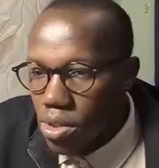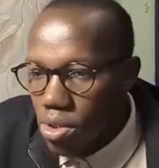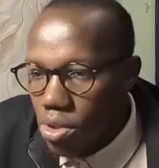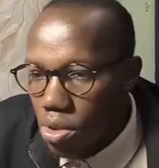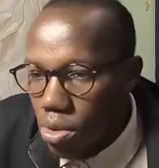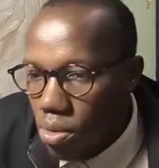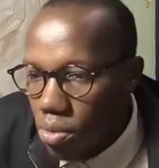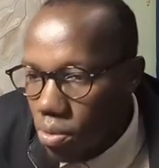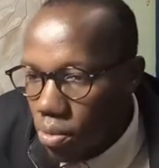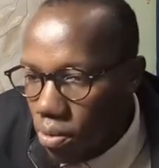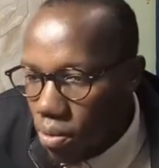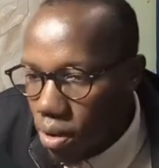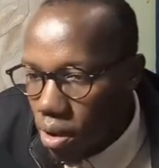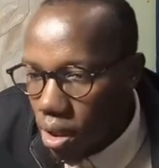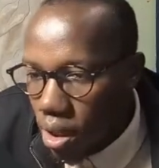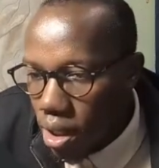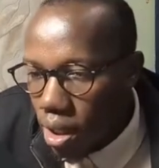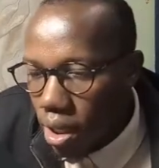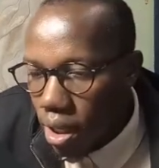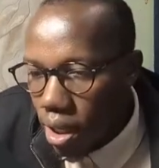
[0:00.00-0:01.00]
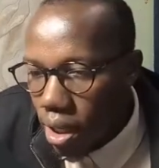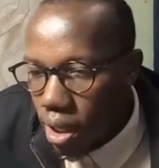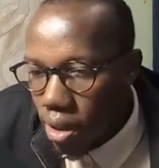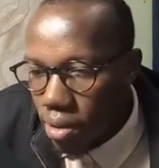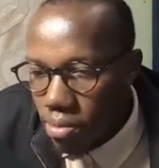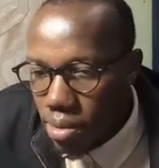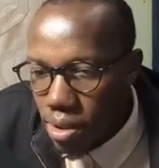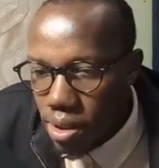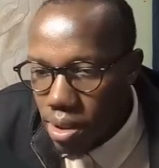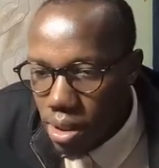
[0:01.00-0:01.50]
So
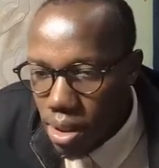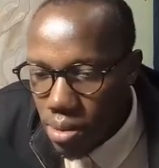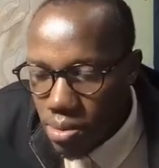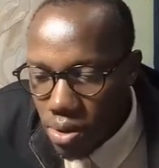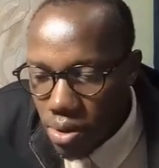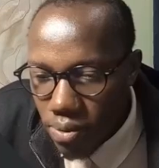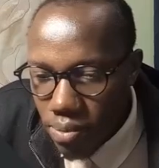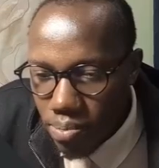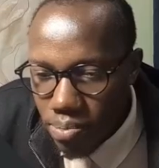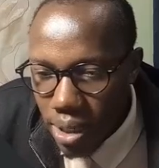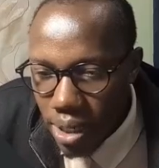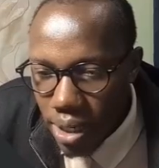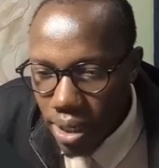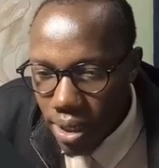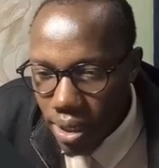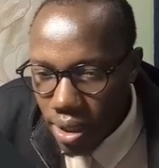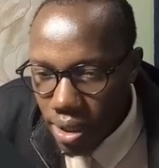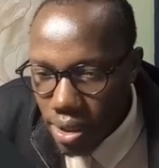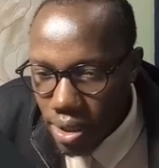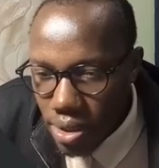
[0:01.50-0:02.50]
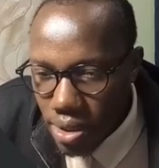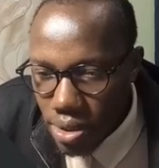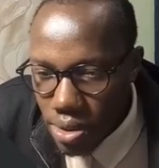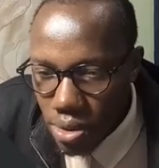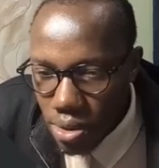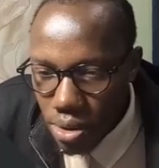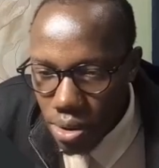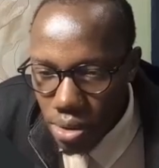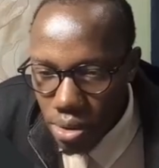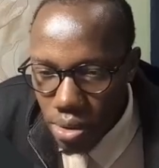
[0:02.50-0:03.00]
in terms of building it,
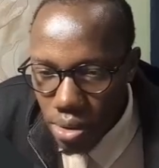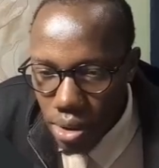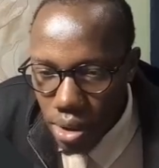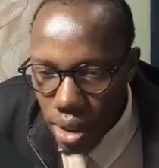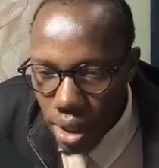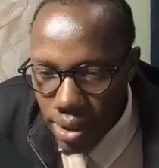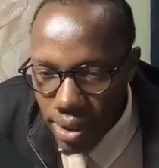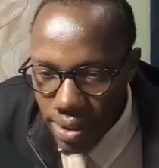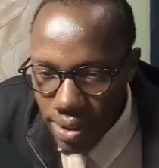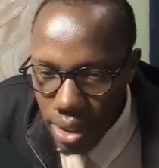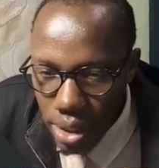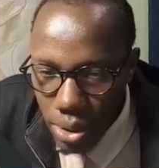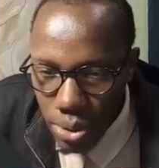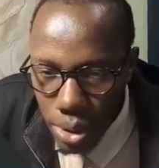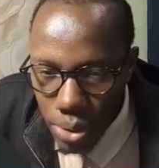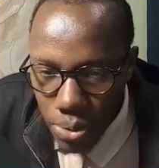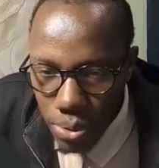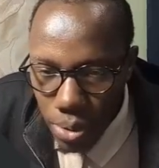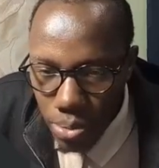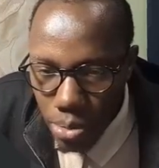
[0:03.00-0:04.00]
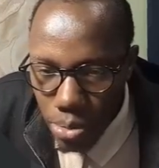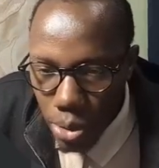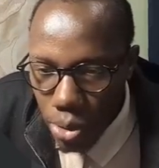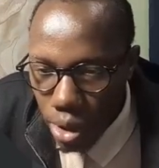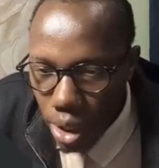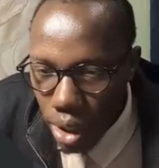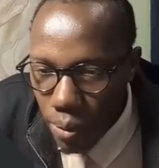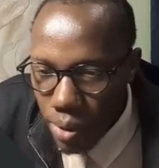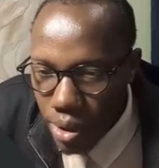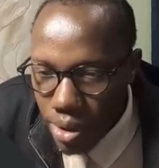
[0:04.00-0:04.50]
so as I said, we will be
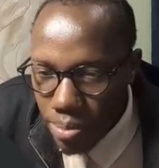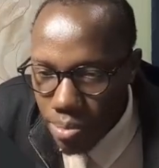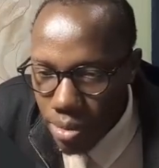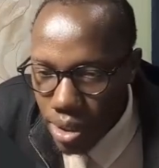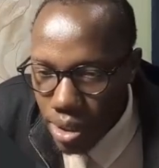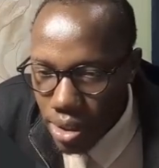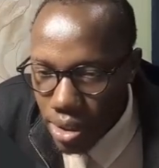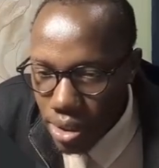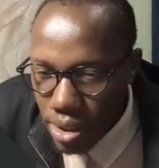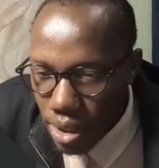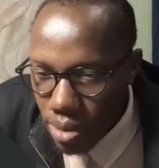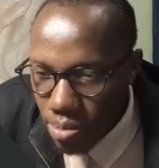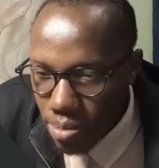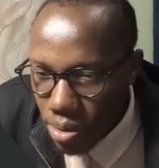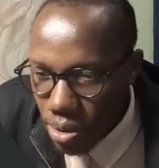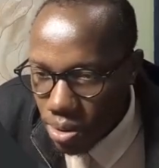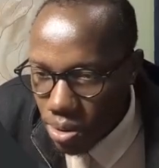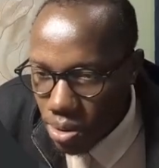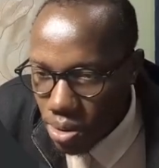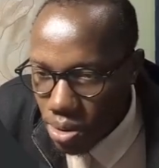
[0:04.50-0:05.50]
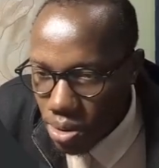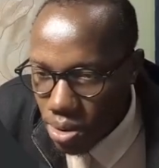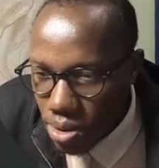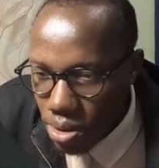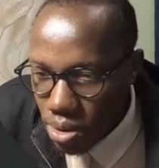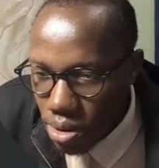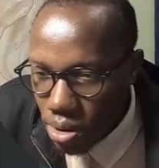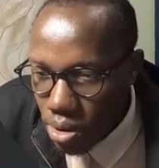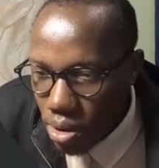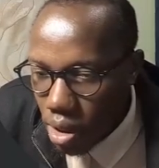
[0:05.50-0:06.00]
working with MinGW.
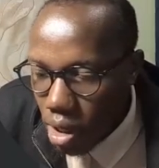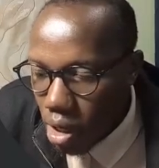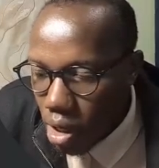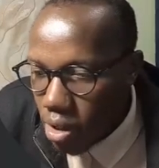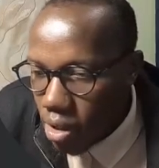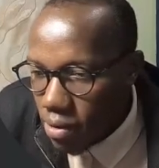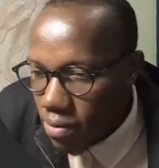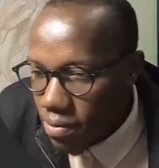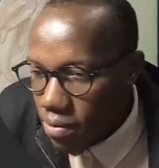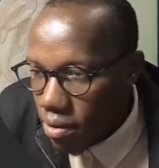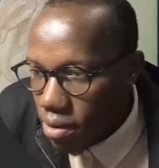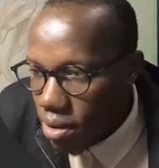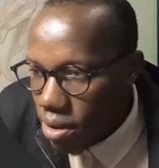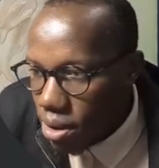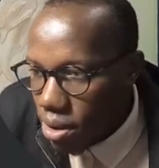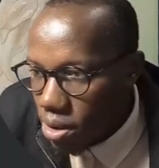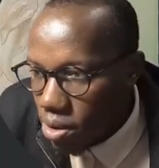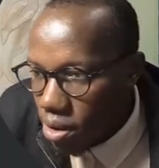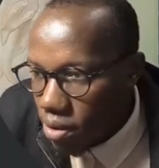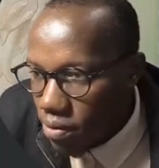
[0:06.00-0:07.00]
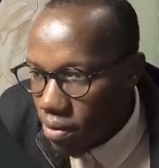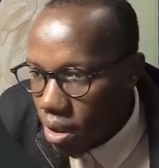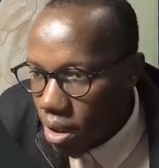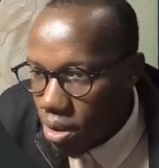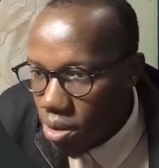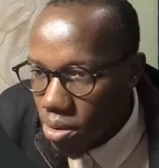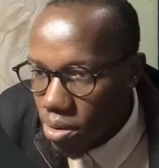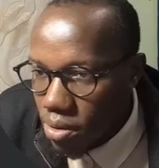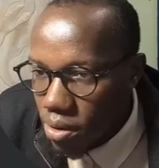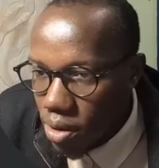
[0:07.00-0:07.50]
So our default
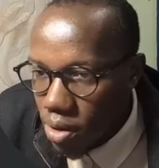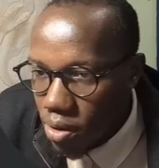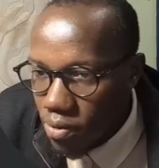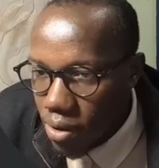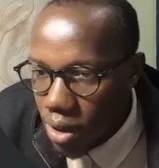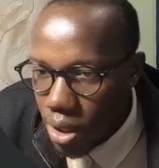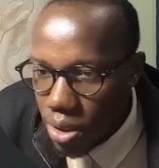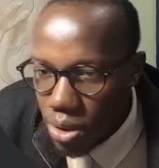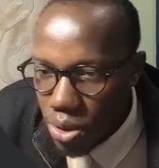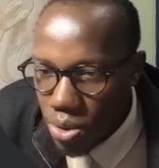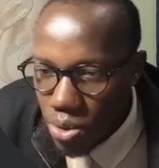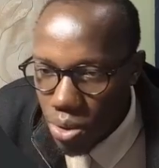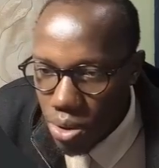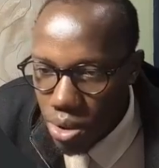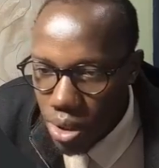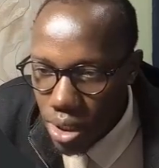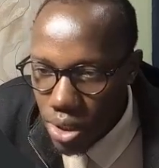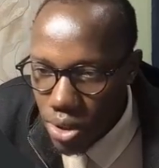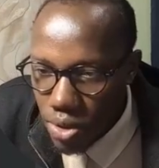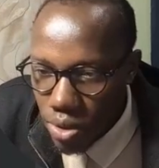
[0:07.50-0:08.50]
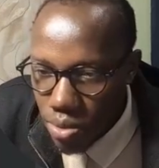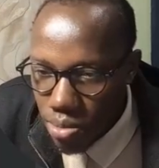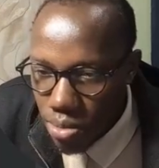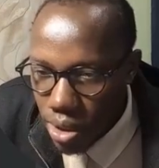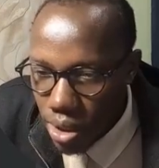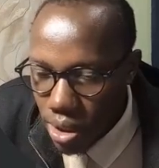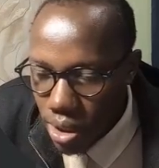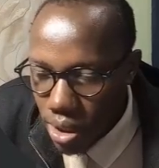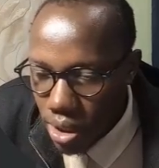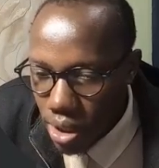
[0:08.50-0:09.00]
configuration toolchain should
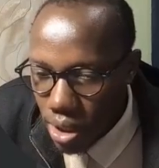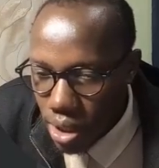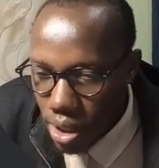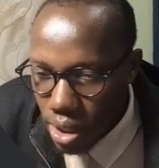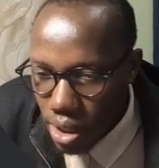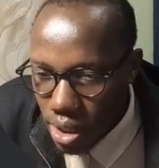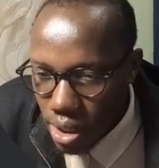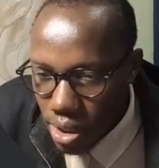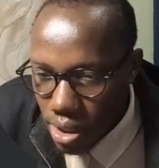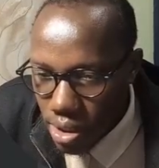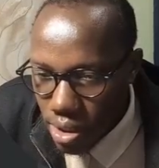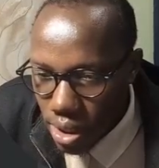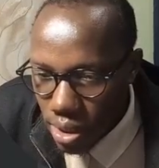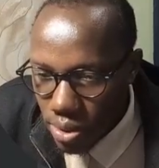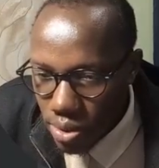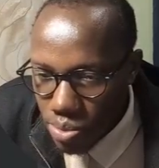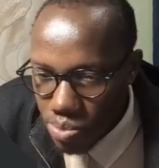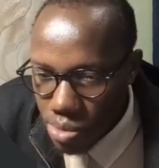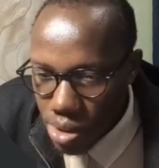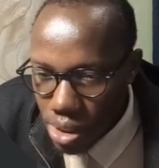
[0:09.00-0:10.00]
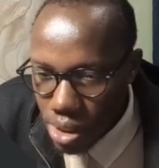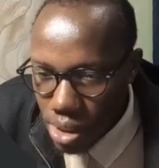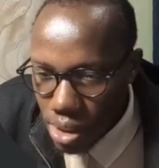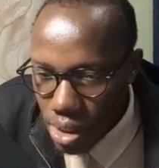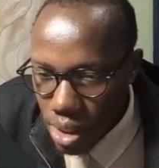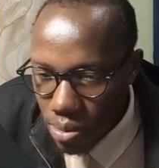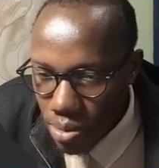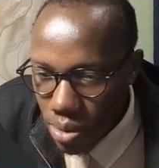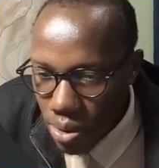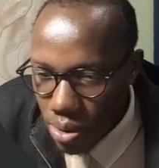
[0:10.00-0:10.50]
be set to
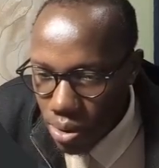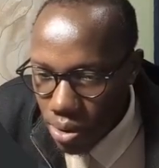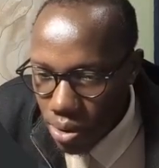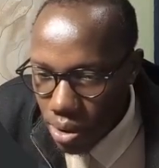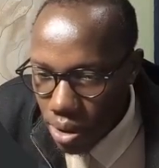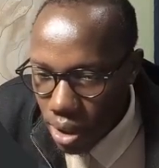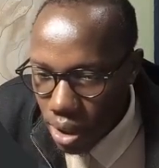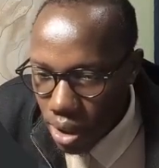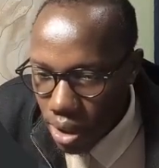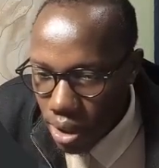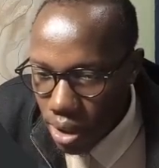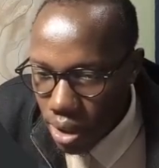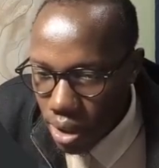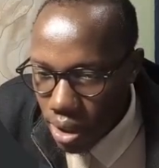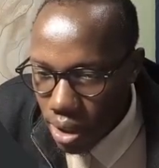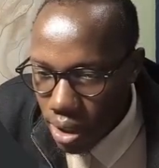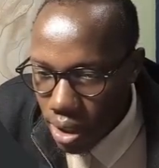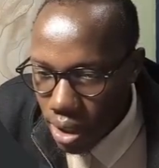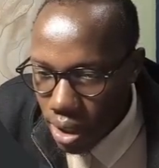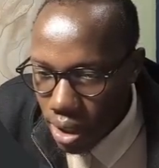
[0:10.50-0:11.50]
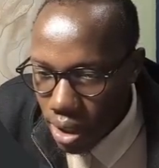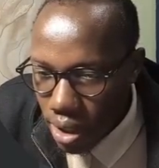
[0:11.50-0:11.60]
MinGW, and then